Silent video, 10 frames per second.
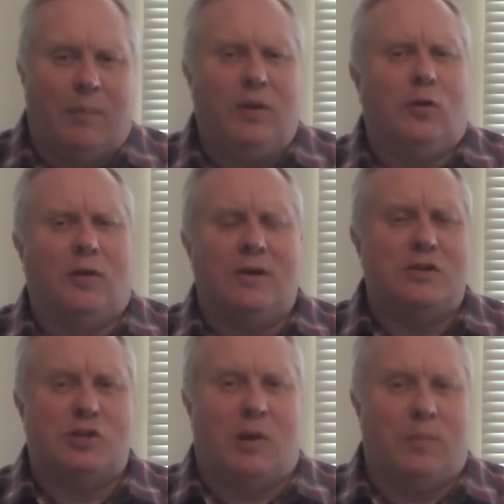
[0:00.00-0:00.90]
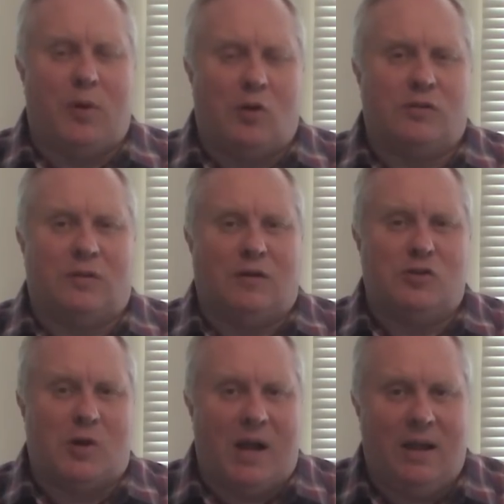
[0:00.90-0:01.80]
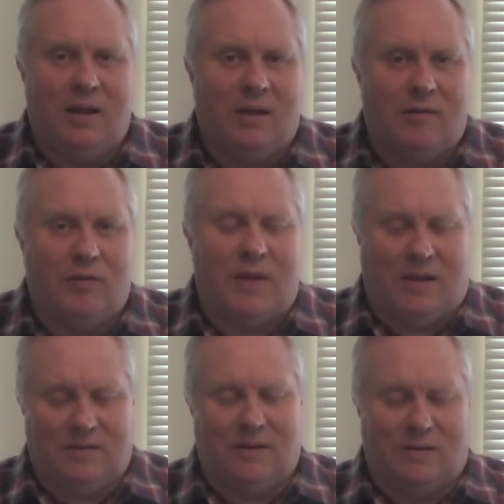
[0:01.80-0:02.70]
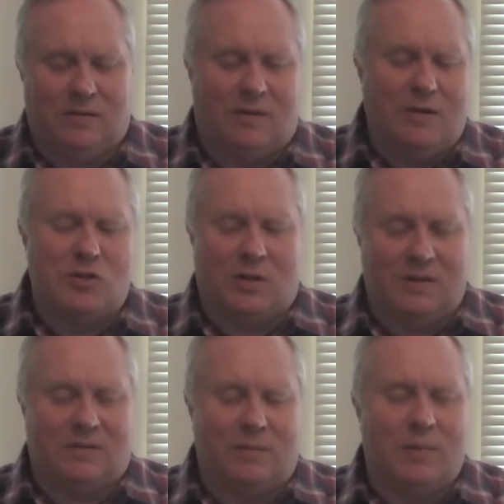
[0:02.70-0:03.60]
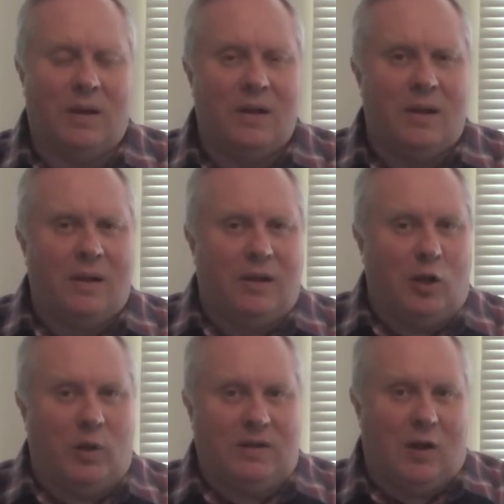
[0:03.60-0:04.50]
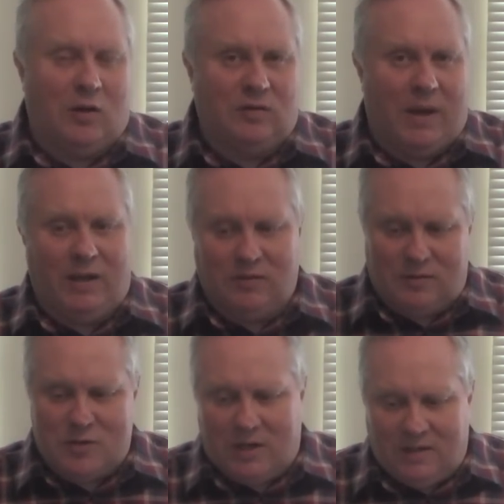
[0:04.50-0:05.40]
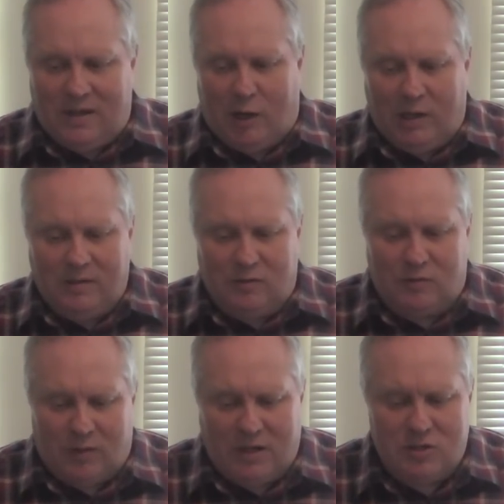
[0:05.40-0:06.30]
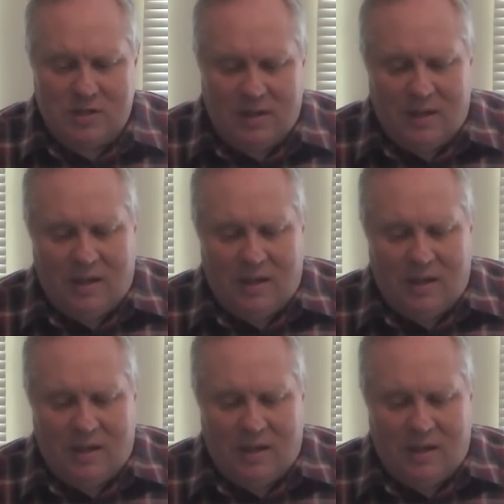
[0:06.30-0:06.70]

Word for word: I mean, you look at Jean Paul Sartre with existentialism. You know, he talks about, he was Trinitarian, he's French.